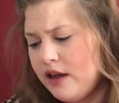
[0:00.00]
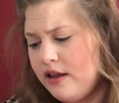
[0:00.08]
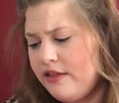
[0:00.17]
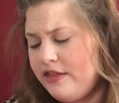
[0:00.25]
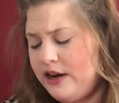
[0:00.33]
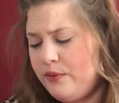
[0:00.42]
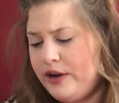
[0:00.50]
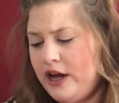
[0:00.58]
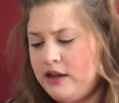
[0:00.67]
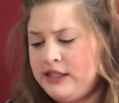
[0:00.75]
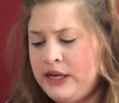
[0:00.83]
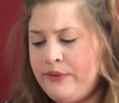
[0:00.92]
then we
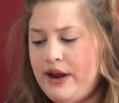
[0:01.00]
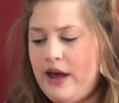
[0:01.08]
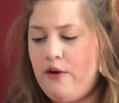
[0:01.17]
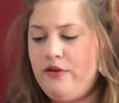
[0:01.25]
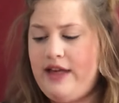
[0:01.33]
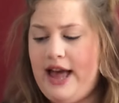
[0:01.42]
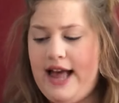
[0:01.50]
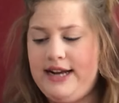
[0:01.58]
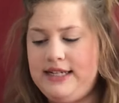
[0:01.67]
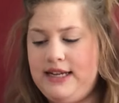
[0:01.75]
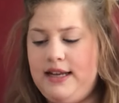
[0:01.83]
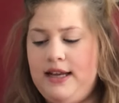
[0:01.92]
also know that